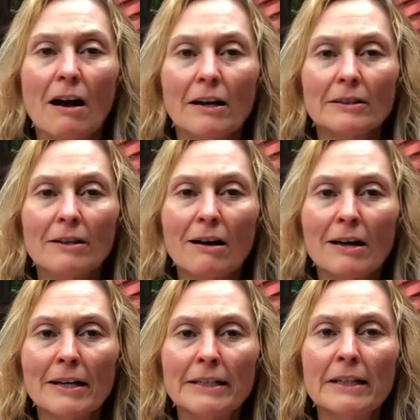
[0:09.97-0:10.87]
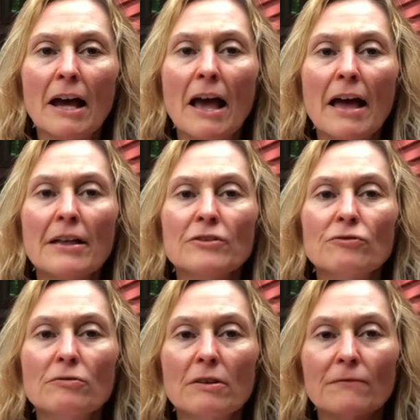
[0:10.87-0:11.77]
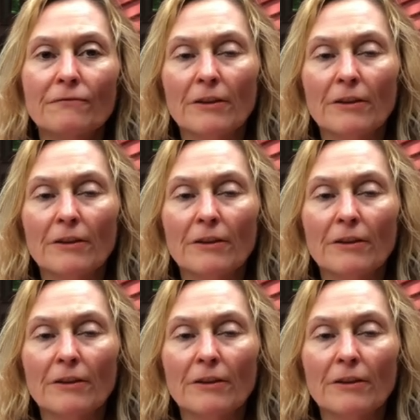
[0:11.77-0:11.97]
online and you give